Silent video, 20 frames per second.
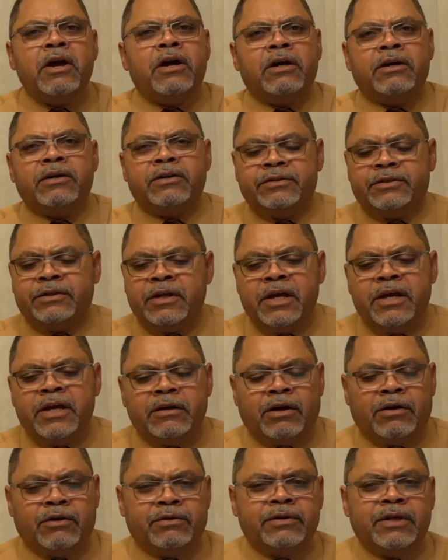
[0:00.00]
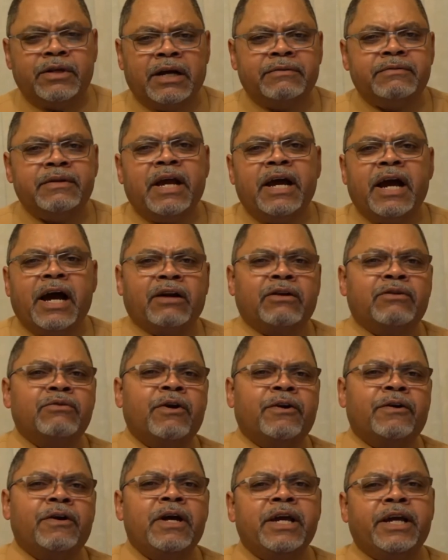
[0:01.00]
It
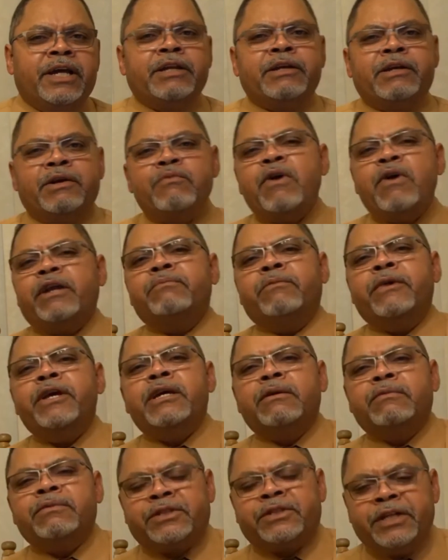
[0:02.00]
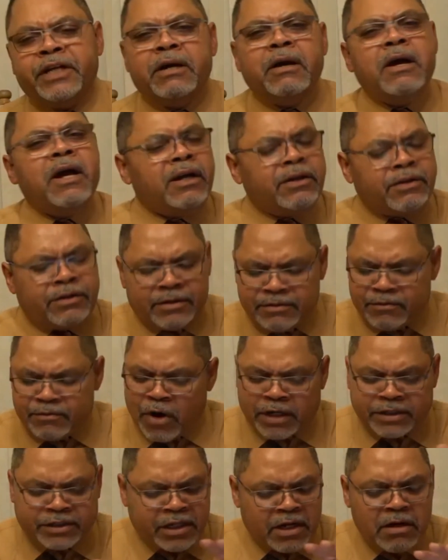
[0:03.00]
wasn't me, it was them.
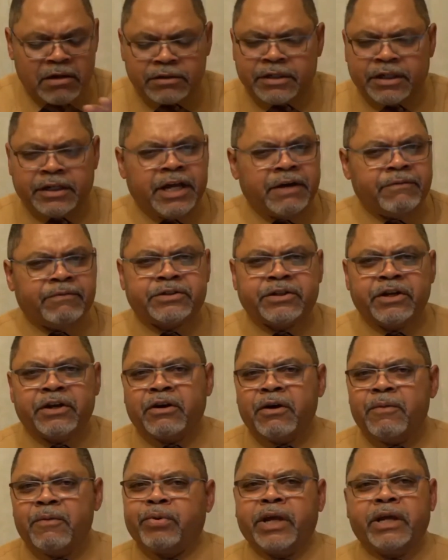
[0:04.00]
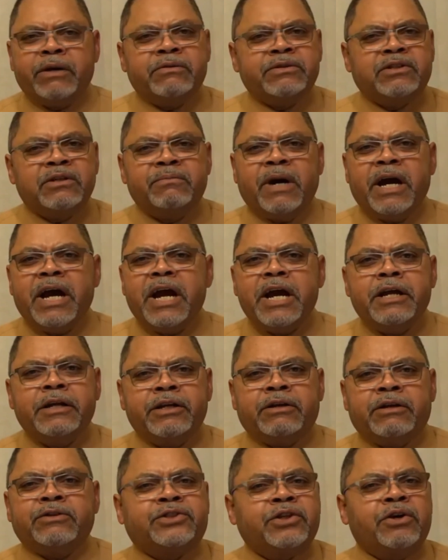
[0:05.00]
Watch out. The adversary going to play with your mind.
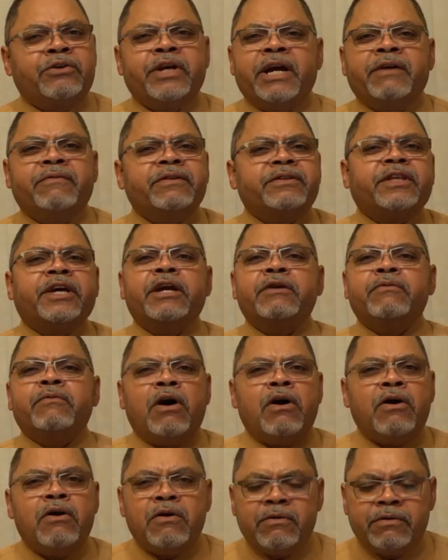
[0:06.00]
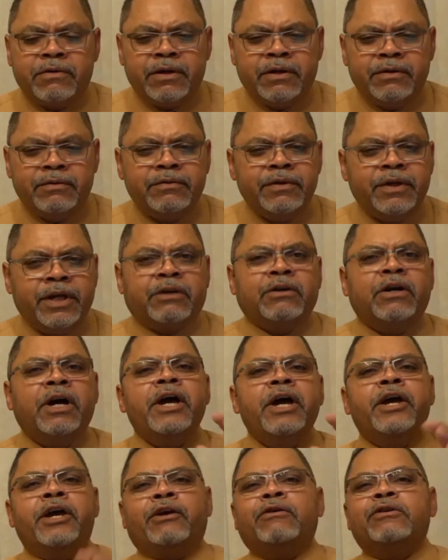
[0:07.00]
He's going to show you everything wrong. He's
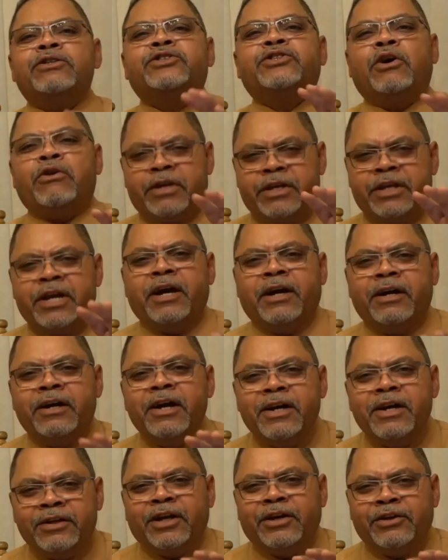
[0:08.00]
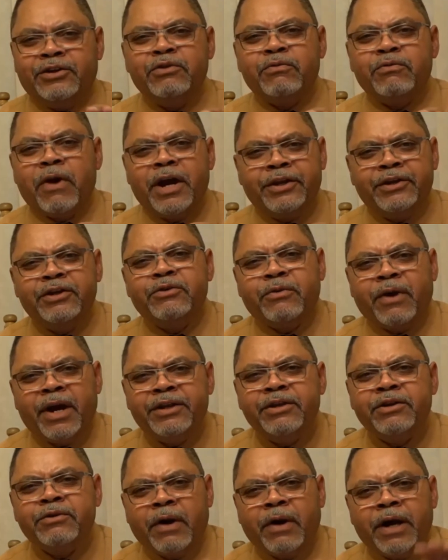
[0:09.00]
going to show you, yeah, you're
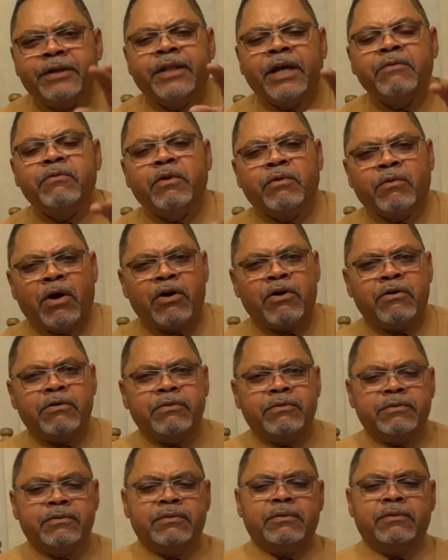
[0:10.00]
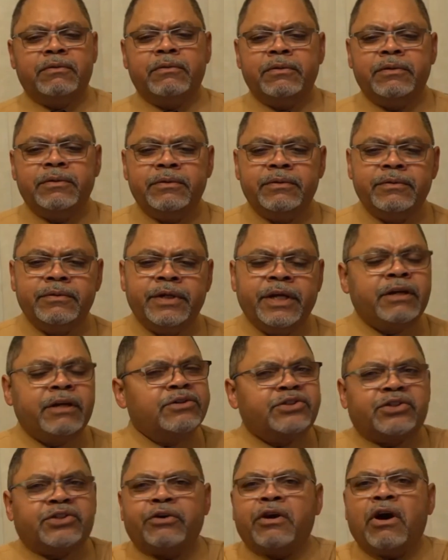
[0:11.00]
right. They were wrong. He's going
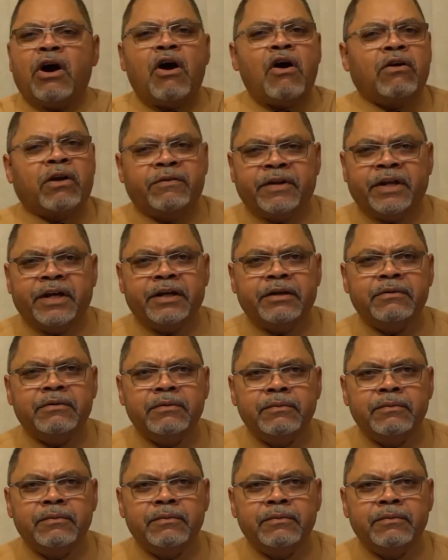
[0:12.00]
to show you all of that.